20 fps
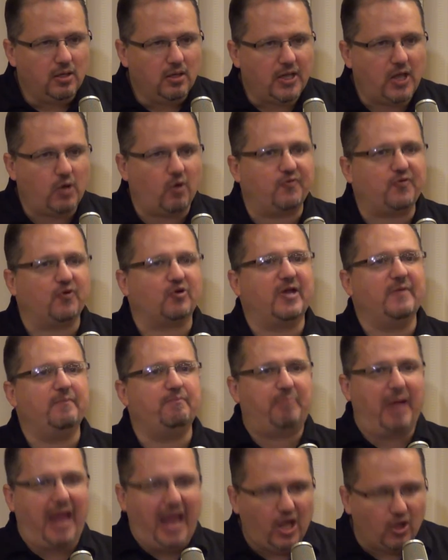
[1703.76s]
They will feel
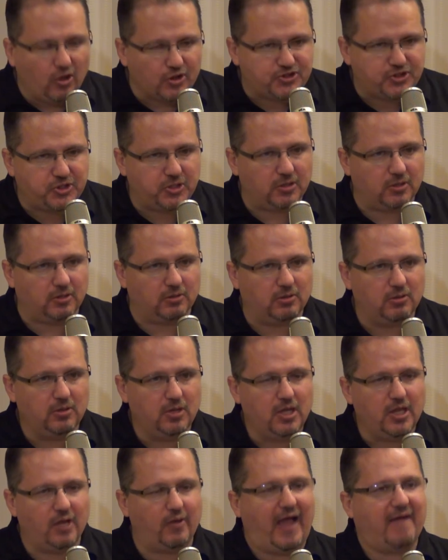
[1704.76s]
compelled to.
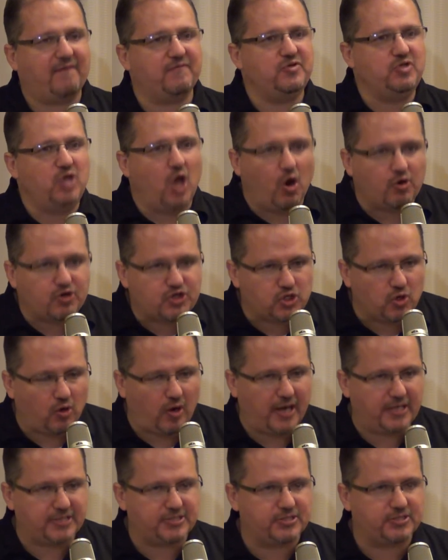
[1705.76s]
They'll have no
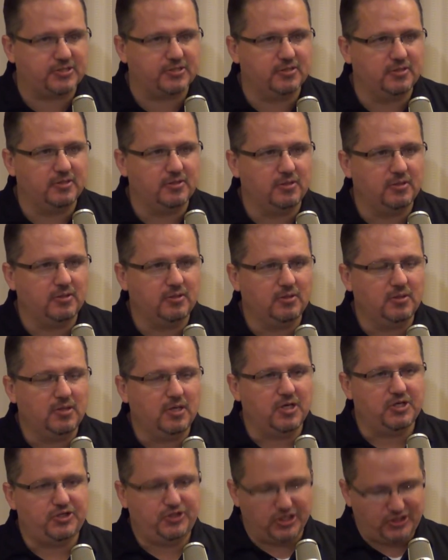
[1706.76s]
choice.
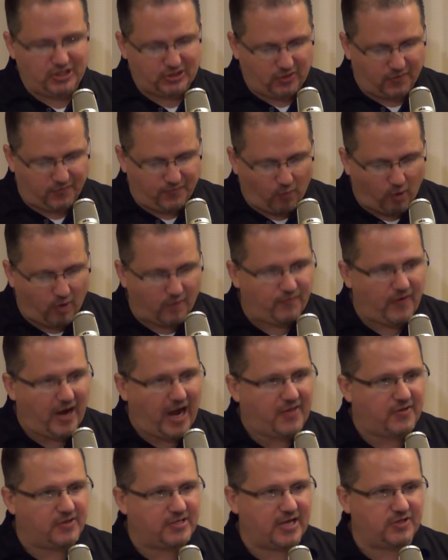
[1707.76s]
Just like their
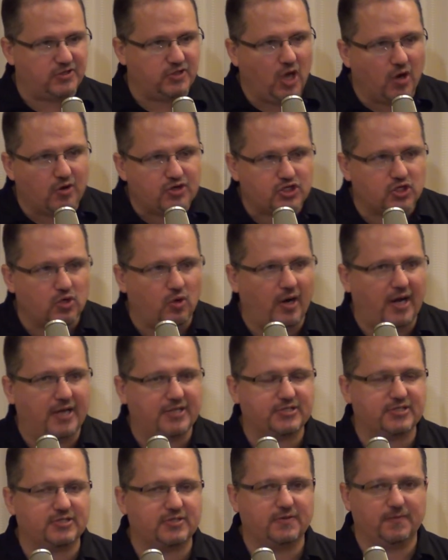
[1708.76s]
forefathers had no
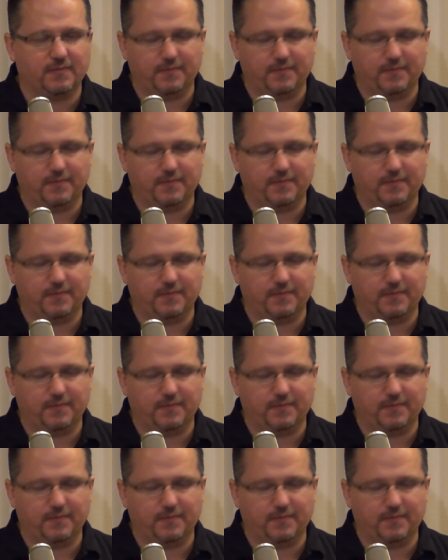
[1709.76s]
choice.